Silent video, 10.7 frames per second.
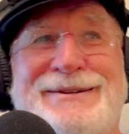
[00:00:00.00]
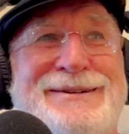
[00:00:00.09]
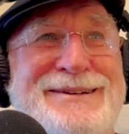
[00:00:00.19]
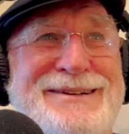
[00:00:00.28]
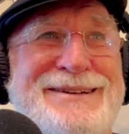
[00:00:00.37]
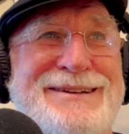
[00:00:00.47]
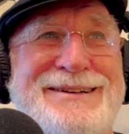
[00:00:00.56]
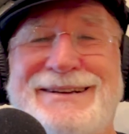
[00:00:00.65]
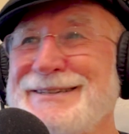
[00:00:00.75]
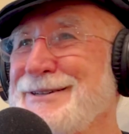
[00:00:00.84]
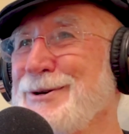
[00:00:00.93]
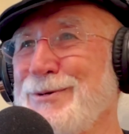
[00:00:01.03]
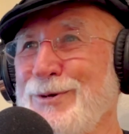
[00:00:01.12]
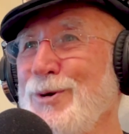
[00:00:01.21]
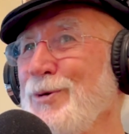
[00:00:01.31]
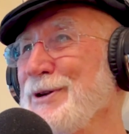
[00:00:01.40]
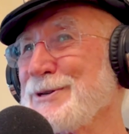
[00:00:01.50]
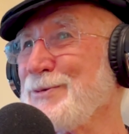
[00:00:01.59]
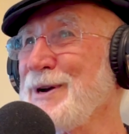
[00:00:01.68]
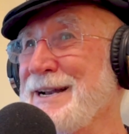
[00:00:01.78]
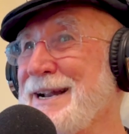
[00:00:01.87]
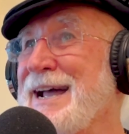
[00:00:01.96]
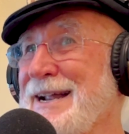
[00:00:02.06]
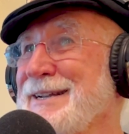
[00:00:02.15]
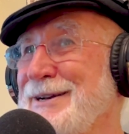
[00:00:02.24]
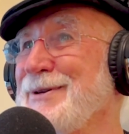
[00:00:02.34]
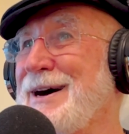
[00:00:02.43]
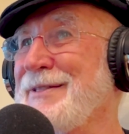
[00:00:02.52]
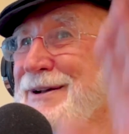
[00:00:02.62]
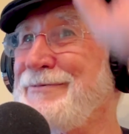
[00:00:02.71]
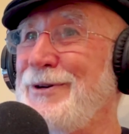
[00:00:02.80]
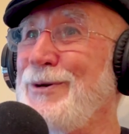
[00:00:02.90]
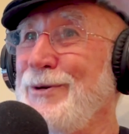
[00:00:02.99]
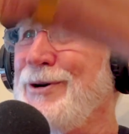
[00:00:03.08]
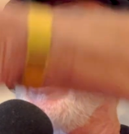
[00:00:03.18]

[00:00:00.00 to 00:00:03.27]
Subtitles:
Jesus. It's going to roll this way and that. You know how they'll fall off.